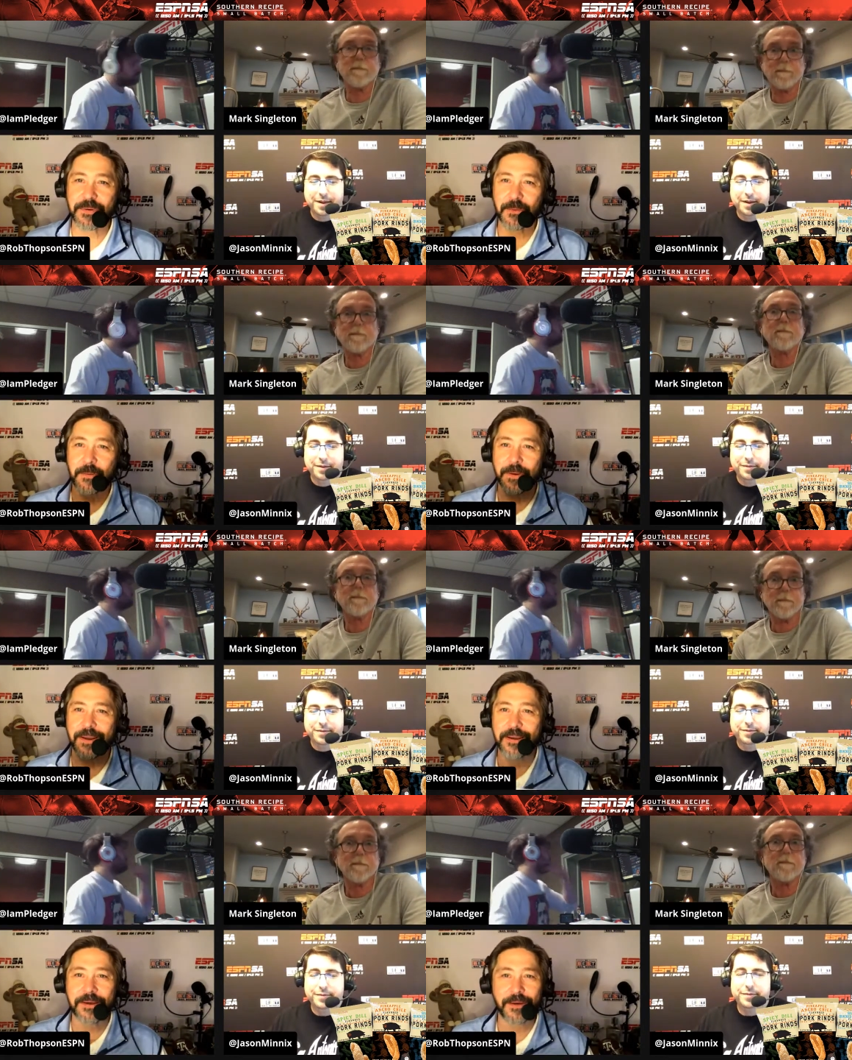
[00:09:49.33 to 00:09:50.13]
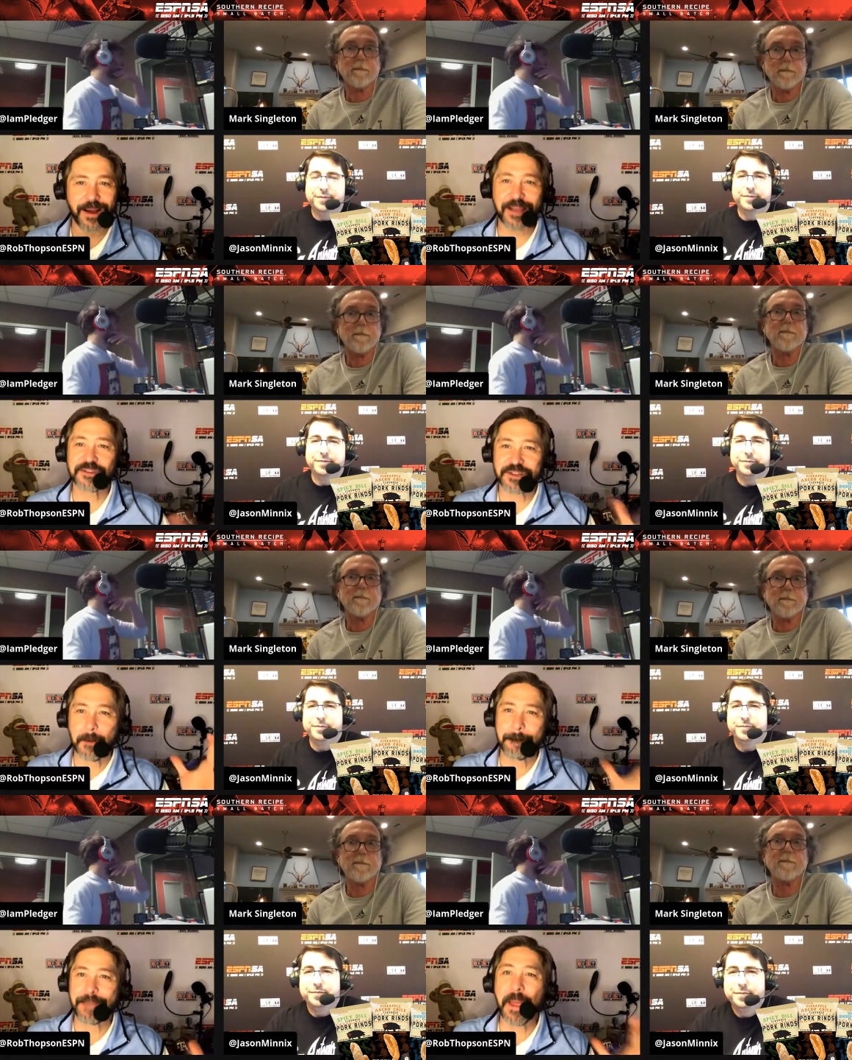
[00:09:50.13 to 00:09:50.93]
Speaker 1: and doing what we do. I
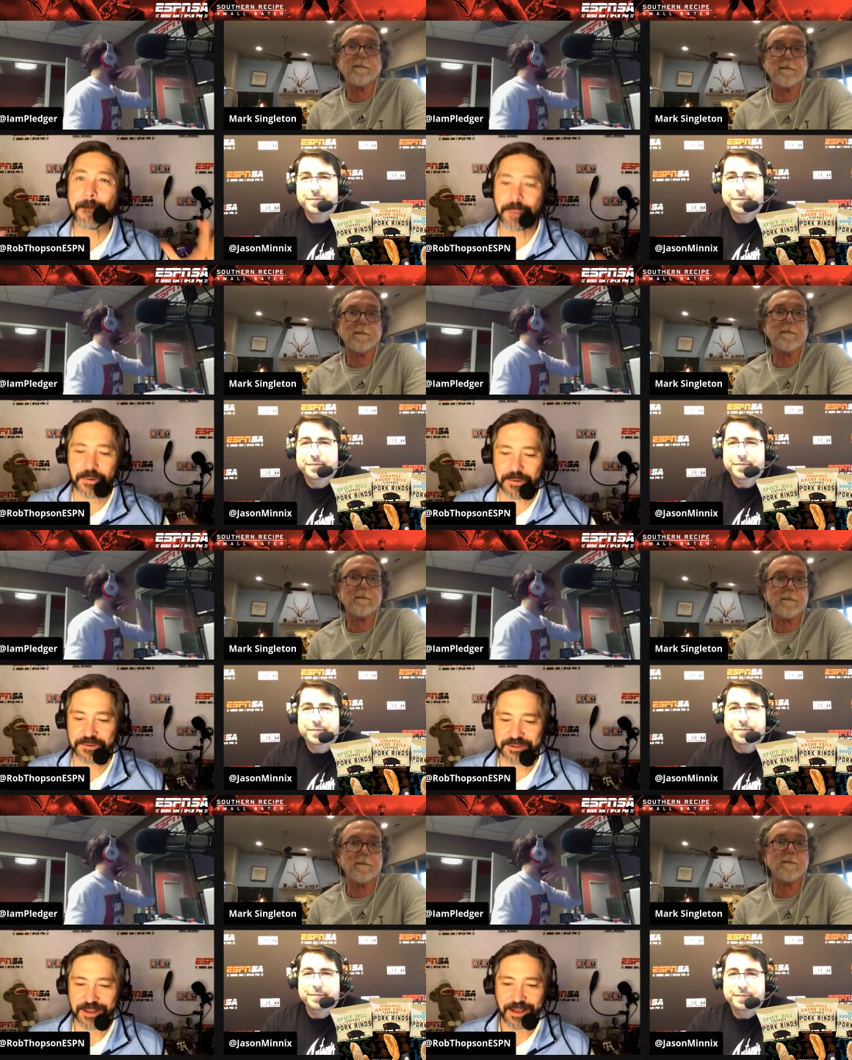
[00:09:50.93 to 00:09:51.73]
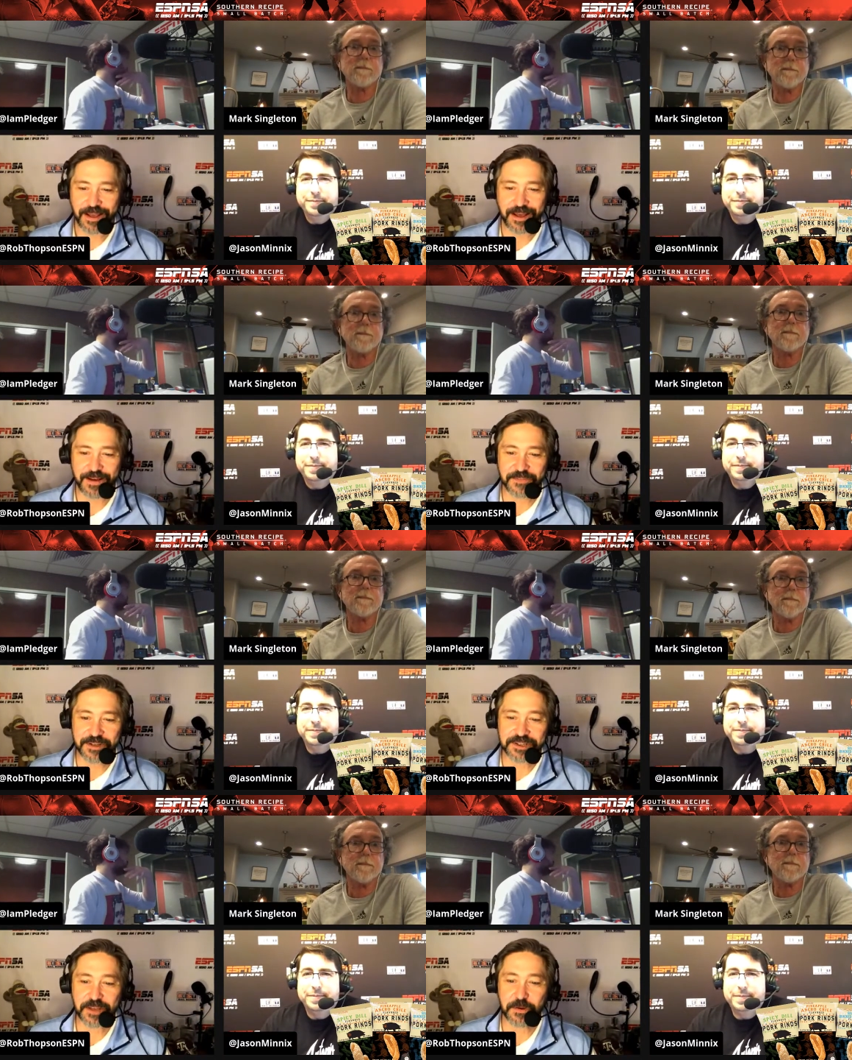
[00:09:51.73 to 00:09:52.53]
can see big bowls
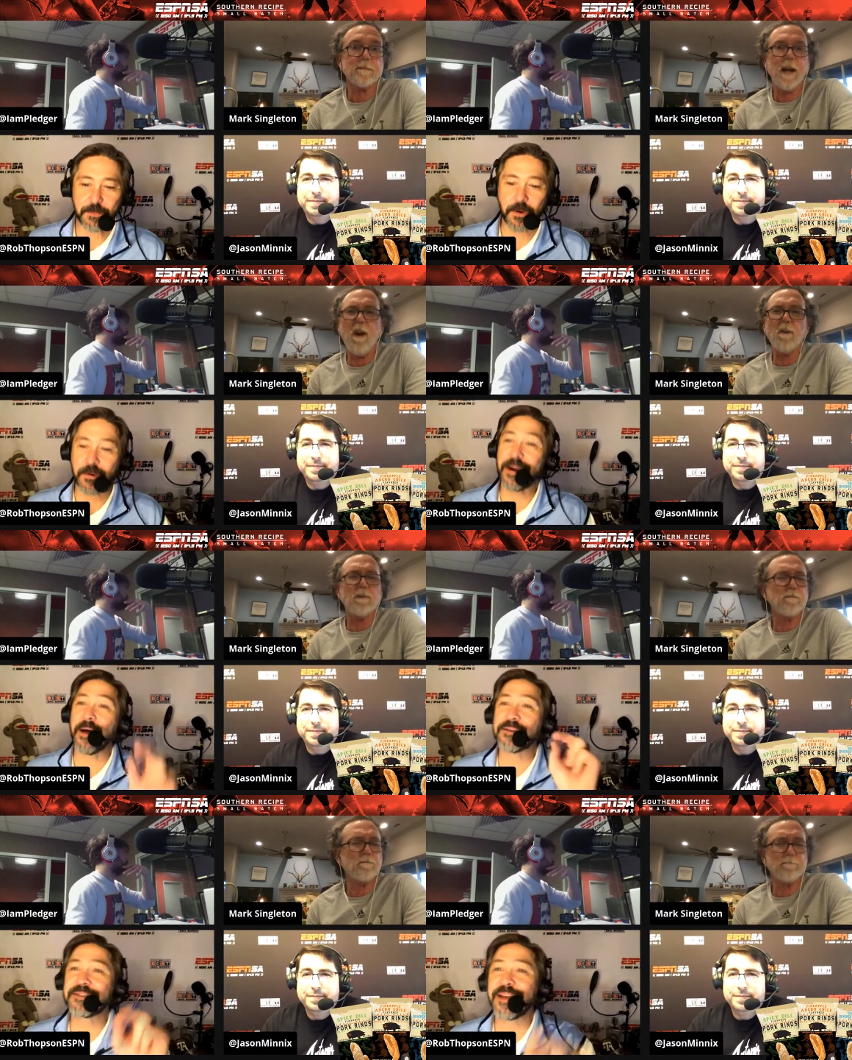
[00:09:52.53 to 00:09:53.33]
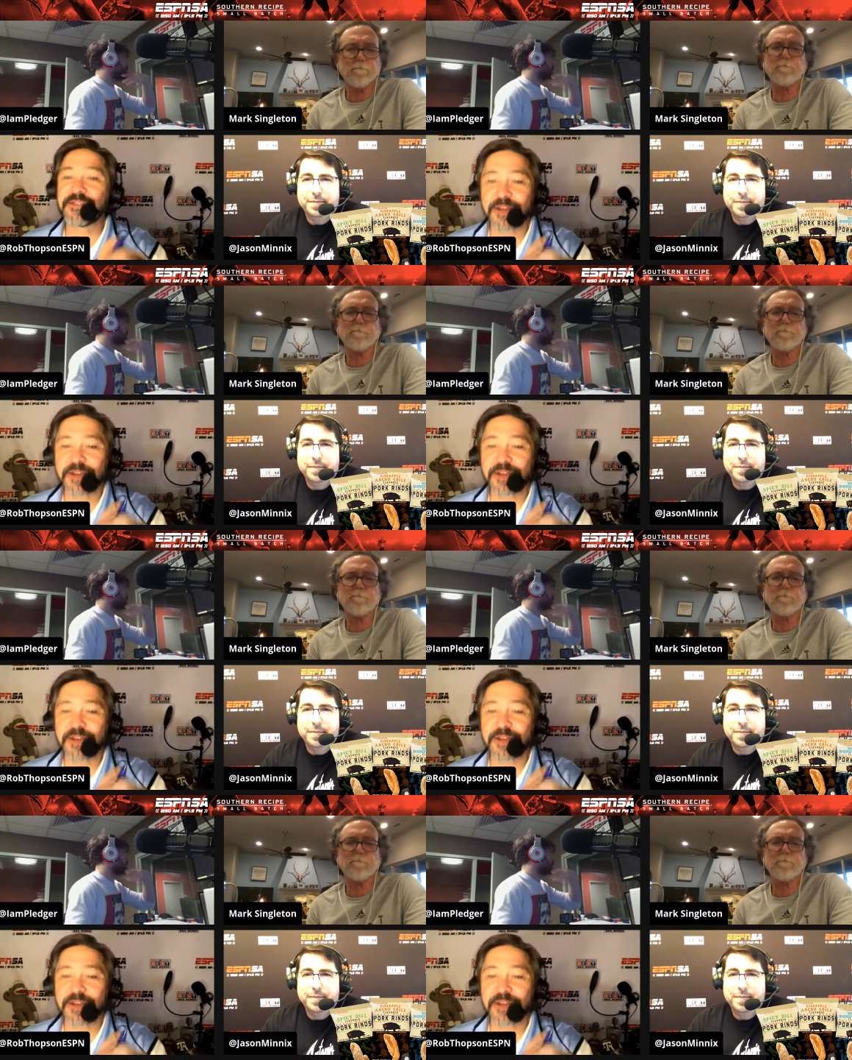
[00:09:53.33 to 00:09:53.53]
of the southern pork right now.